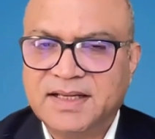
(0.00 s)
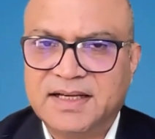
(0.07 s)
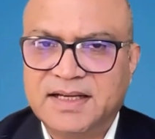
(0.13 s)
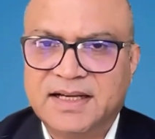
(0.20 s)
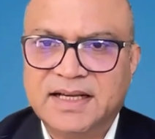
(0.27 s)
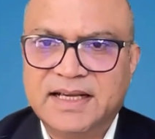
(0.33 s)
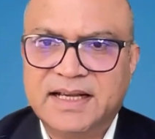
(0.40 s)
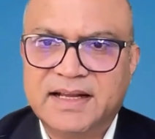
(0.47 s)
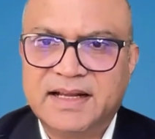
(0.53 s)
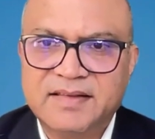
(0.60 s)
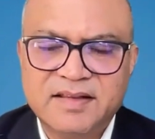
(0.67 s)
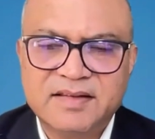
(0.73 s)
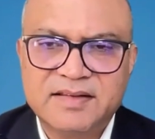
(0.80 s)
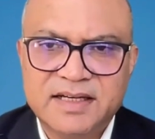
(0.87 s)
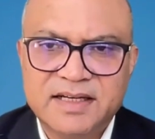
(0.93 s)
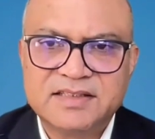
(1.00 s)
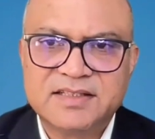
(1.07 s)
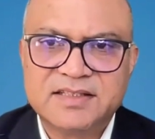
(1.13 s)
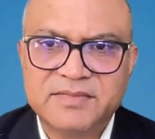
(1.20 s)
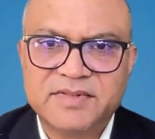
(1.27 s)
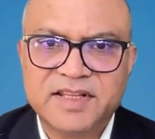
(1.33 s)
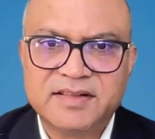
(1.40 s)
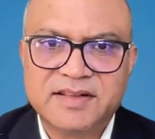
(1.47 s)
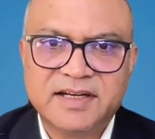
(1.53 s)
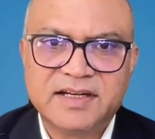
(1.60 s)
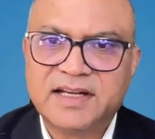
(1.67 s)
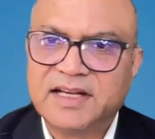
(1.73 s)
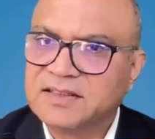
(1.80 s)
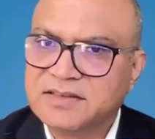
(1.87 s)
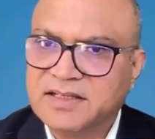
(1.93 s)
And I think that's something
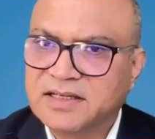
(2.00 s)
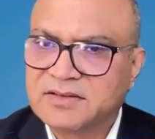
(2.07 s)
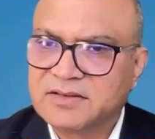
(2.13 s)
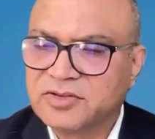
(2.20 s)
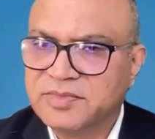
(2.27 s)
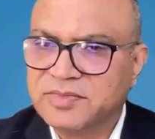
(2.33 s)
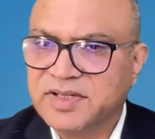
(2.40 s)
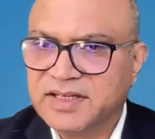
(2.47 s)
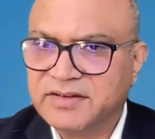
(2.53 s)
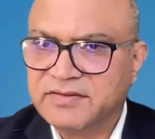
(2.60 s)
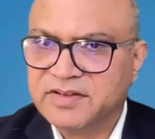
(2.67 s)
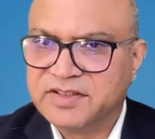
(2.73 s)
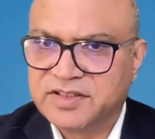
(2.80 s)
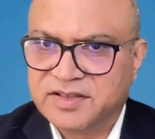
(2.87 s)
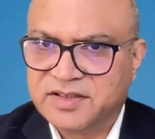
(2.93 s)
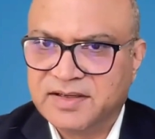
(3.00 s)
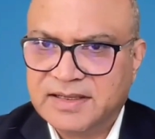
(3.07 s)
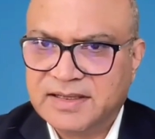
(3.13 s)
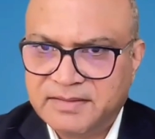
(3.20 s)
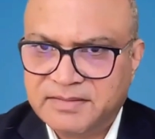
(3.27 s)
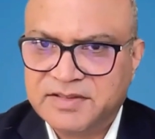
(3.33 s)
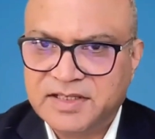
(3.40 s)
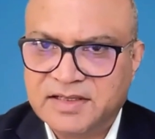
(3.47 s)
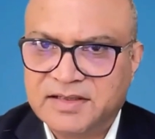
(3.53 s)
that could be revisited.